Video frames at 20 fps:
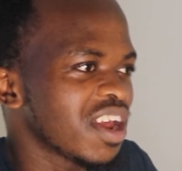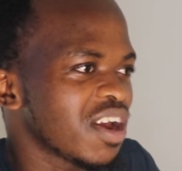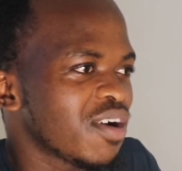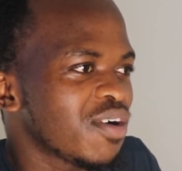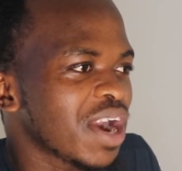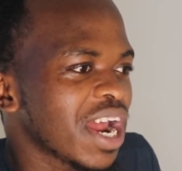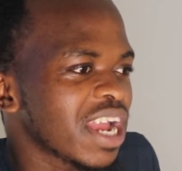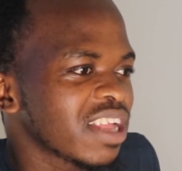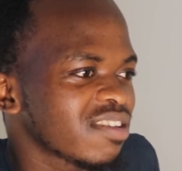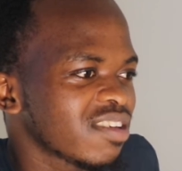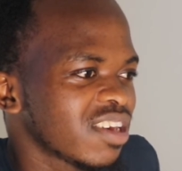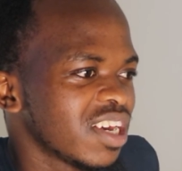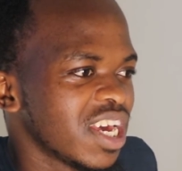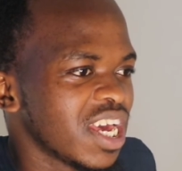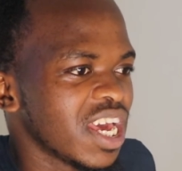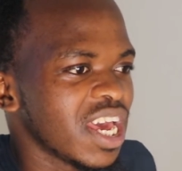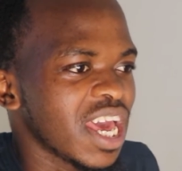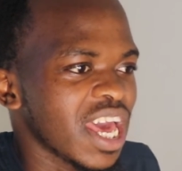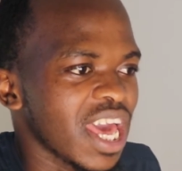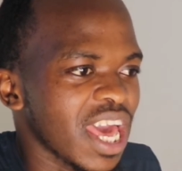All right,
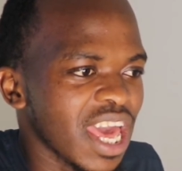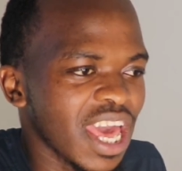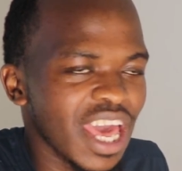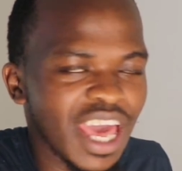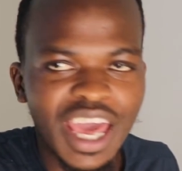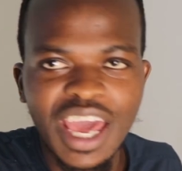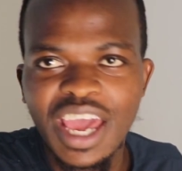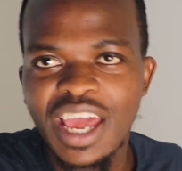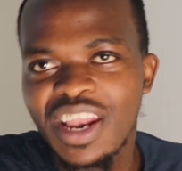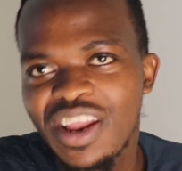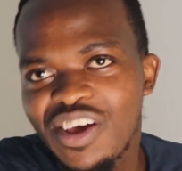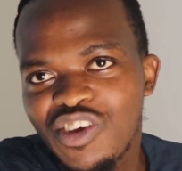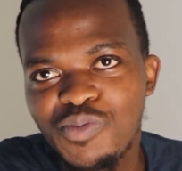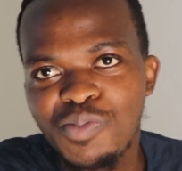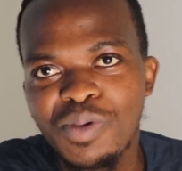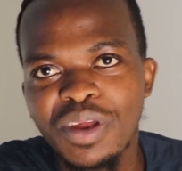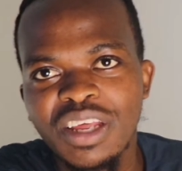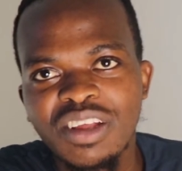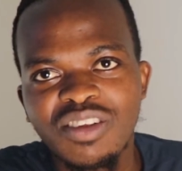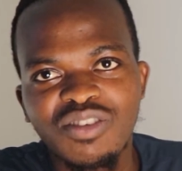that's
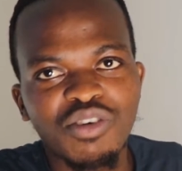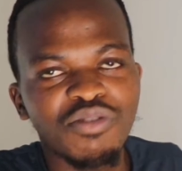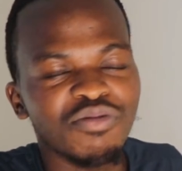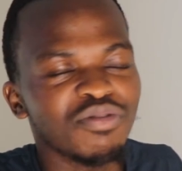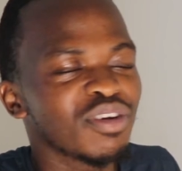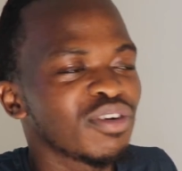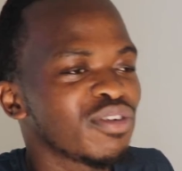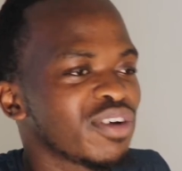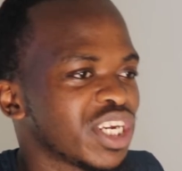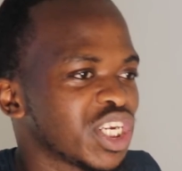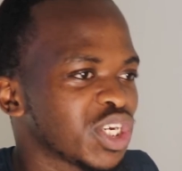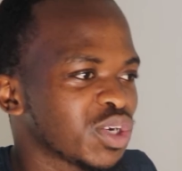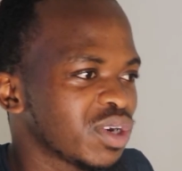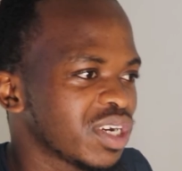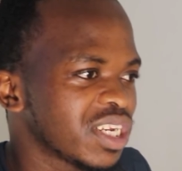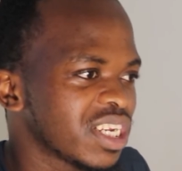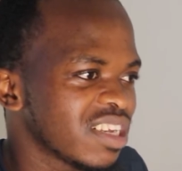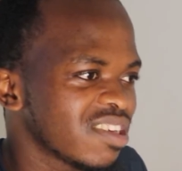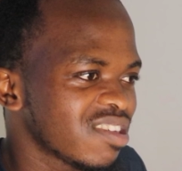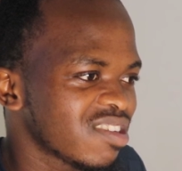been it. Hopefully you
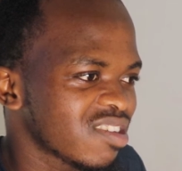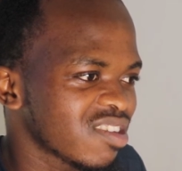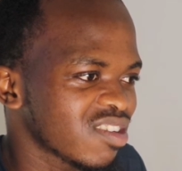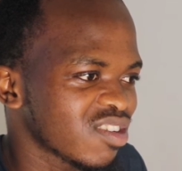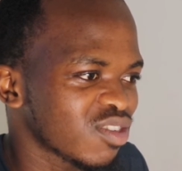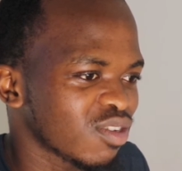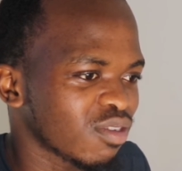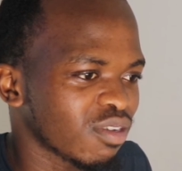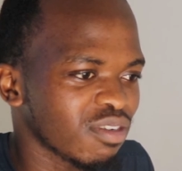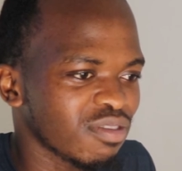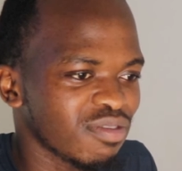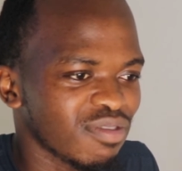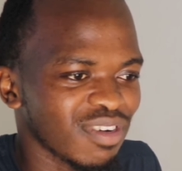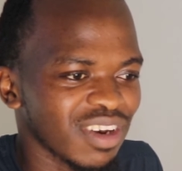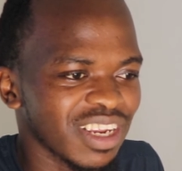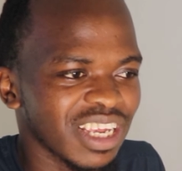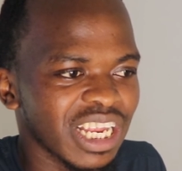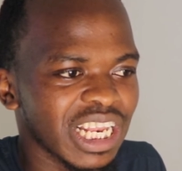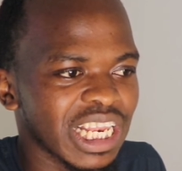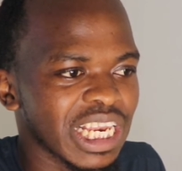enjoyed this sort of
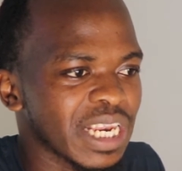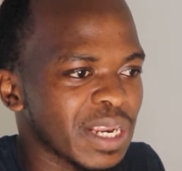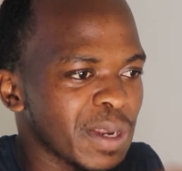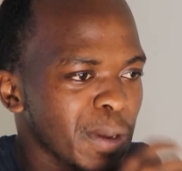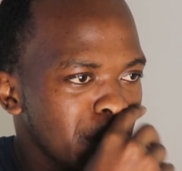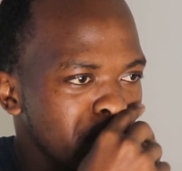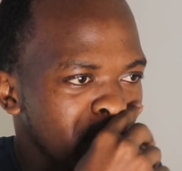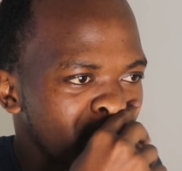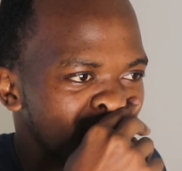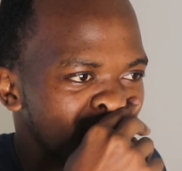little,